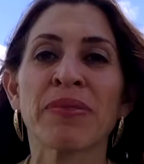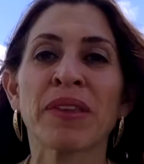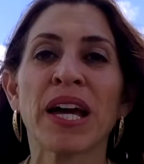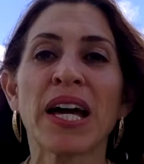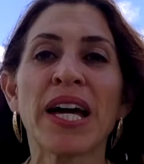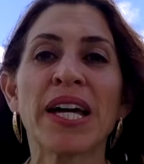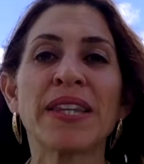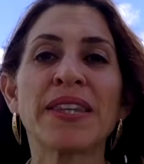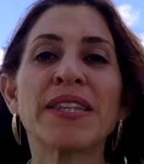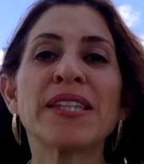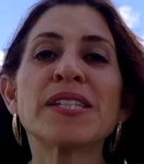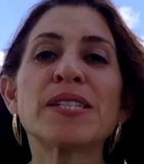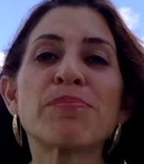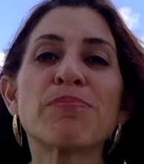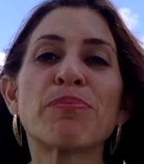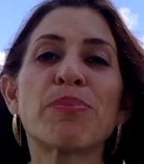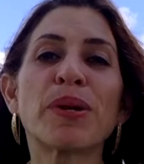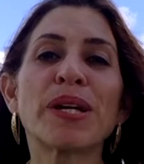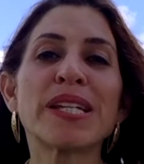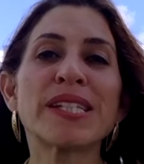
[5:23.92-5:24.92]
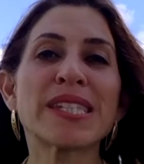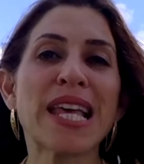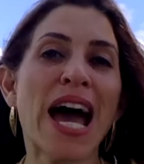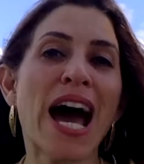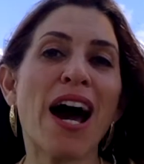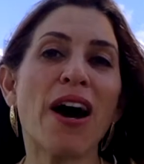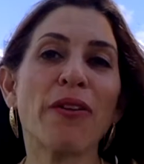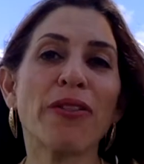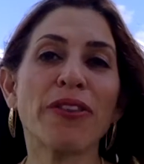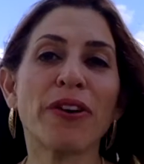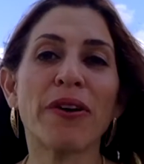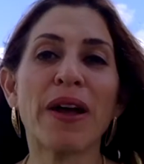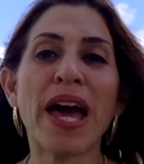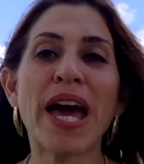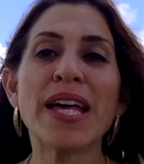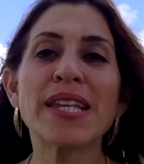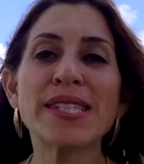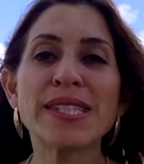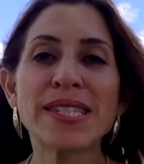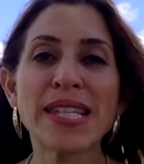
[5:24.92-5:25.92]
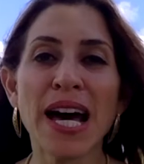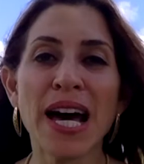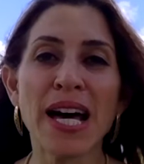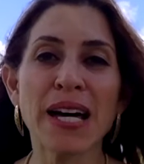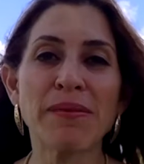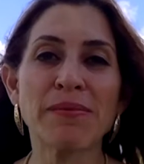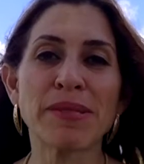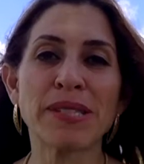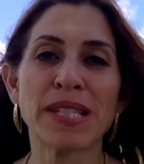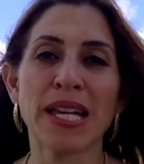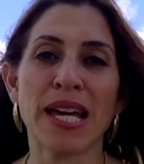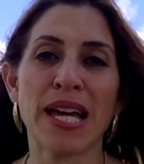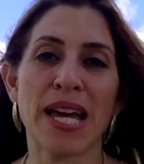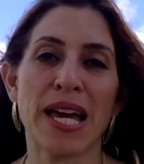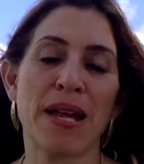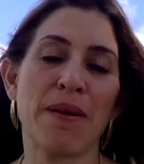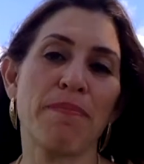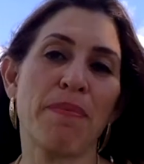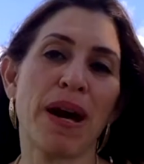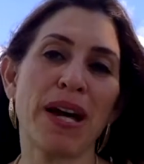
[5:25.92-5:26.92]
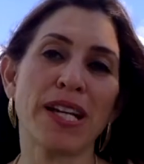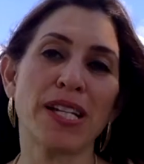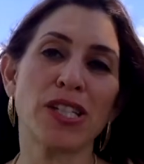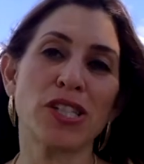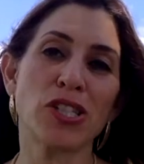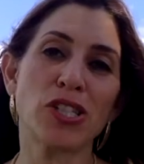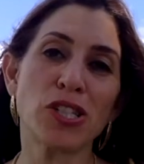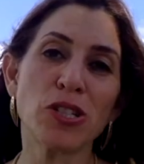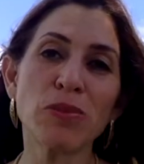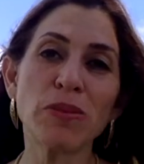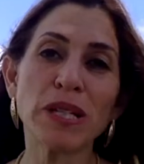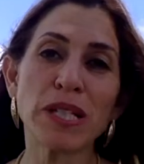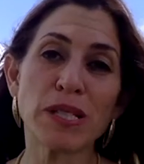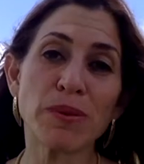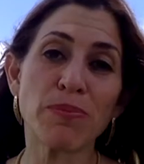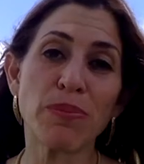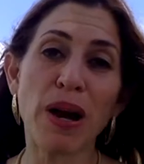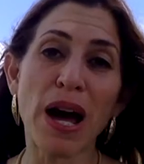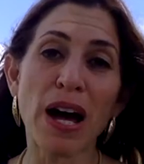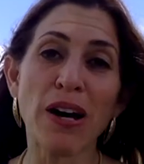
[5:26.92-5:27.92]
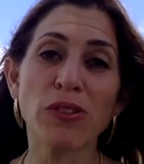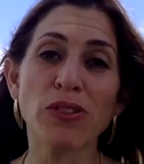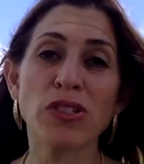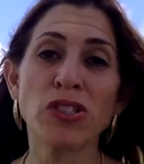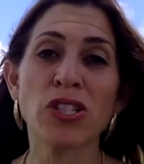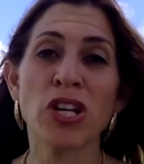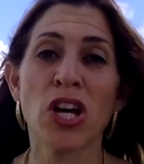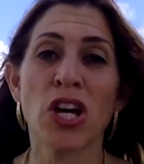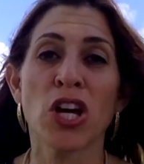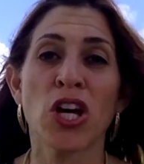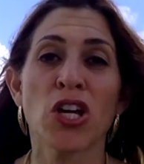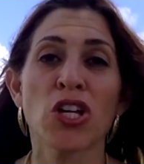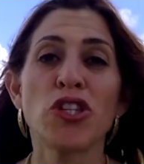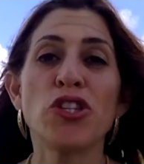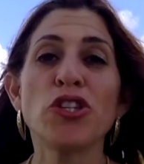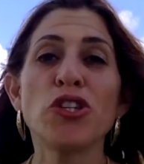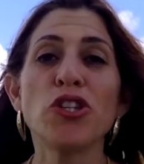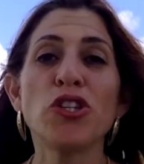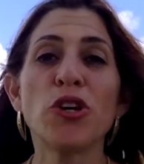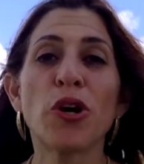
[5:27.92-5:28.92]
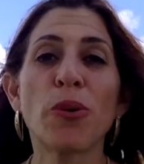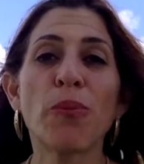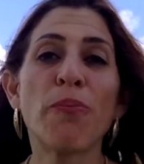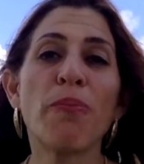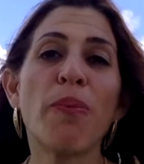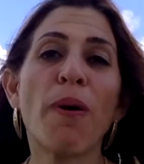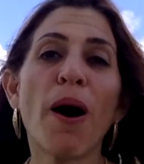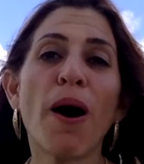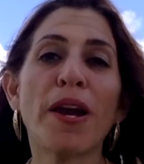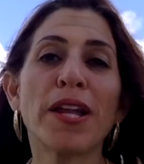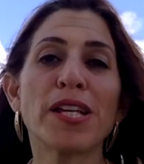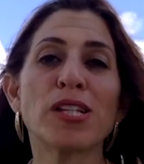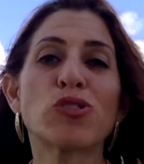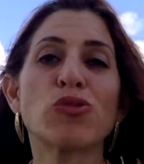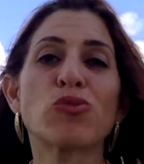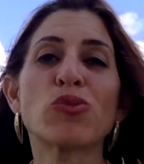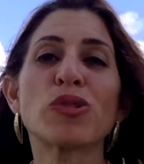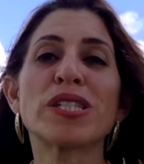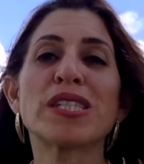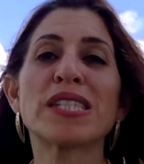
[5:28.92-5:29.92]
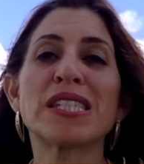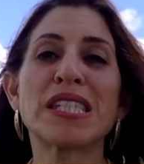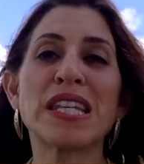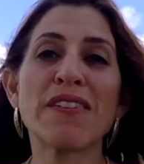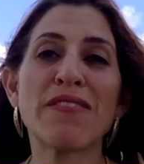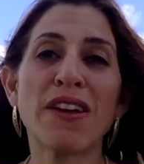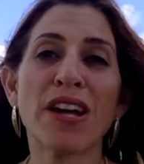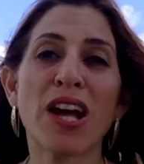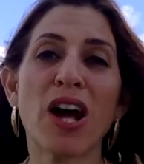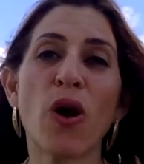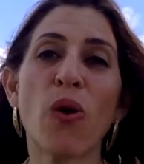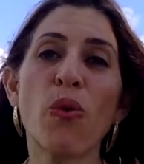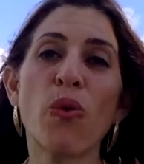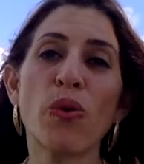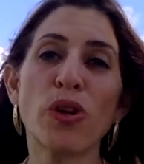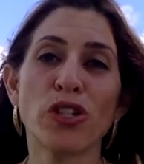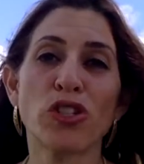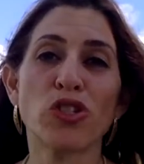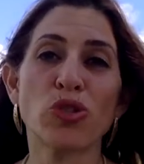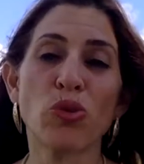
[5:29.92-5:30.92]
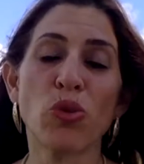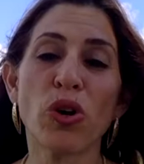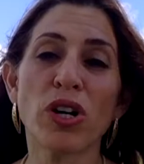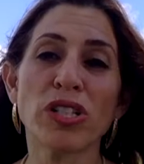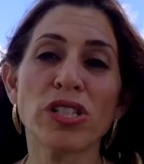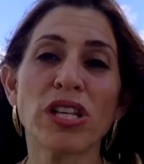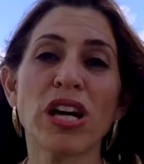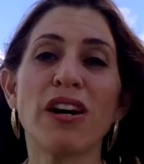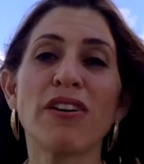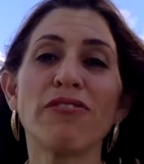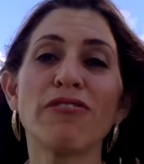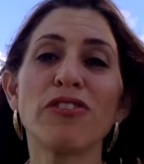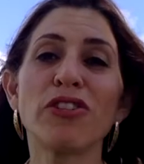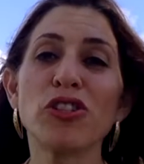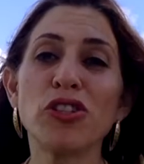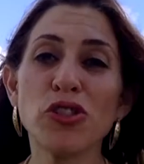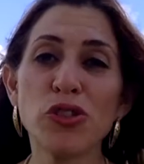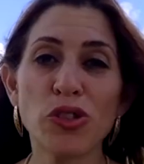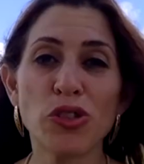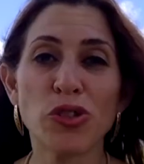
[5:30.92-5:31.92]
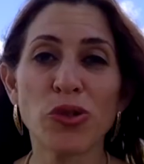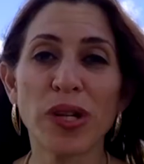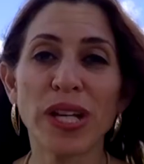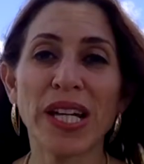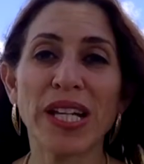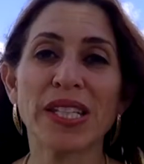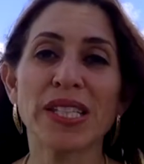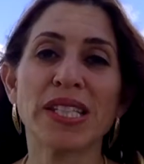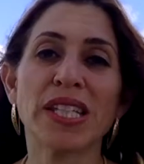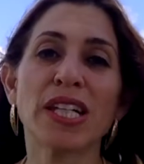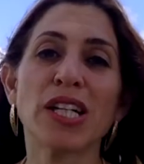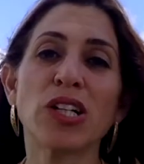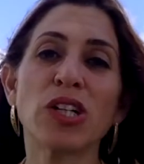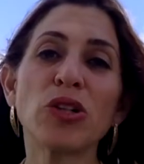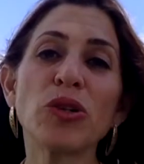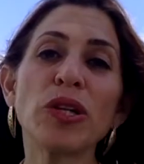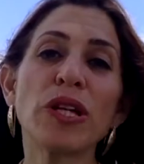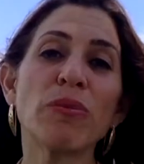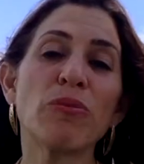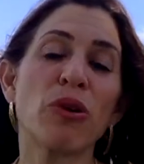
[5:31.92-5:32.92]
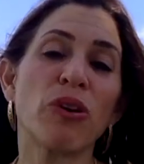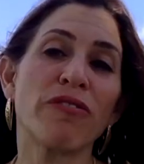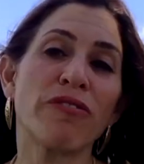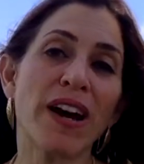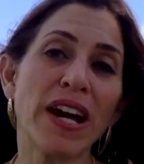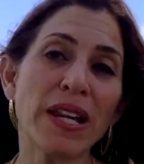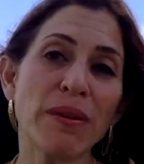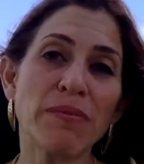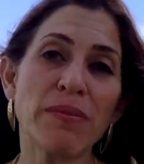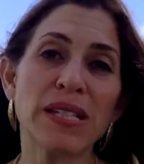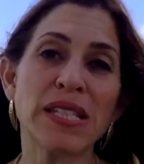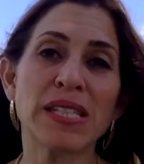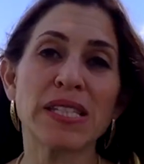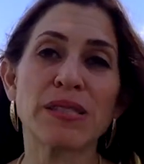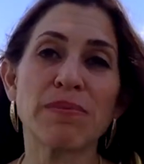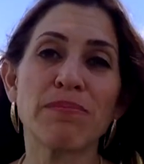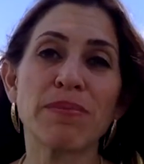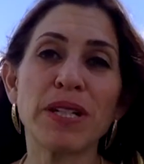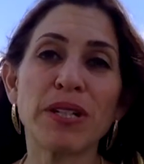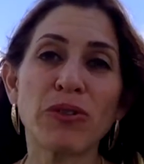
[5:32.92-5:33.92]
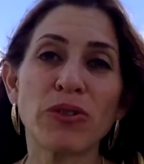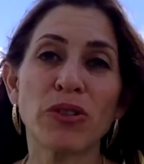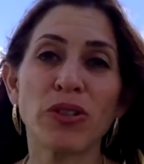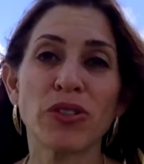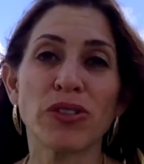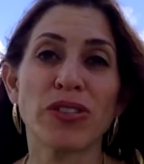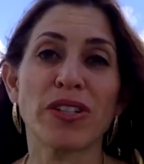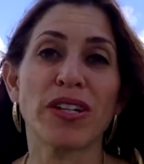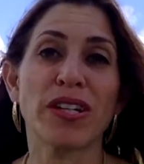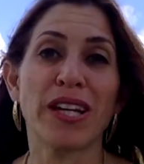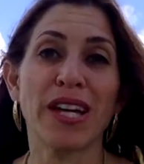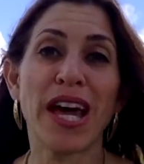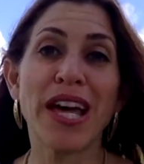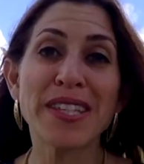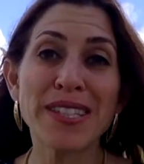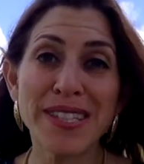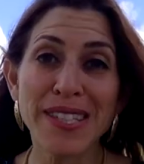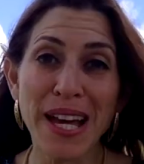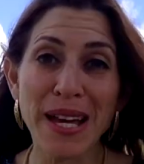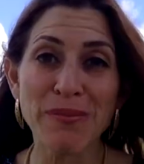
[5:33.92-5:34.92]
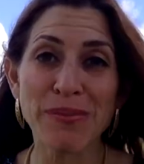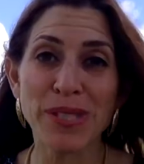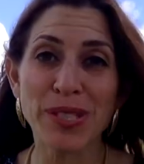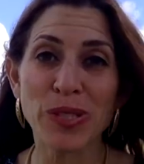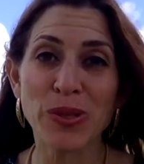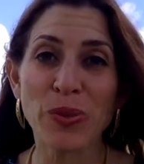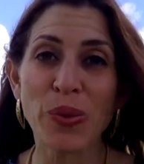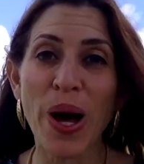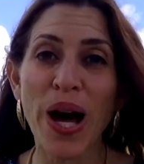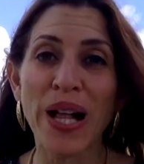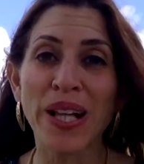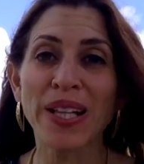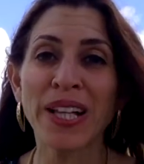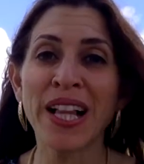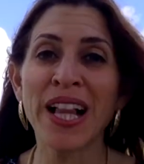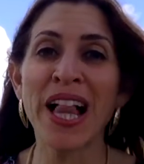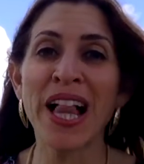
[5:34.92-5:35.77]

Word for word: And this brings out their enzymes and by consuming sprouts, your body is receiving a rich source of nutrients, including more vitamins, minerals, enzymes as well.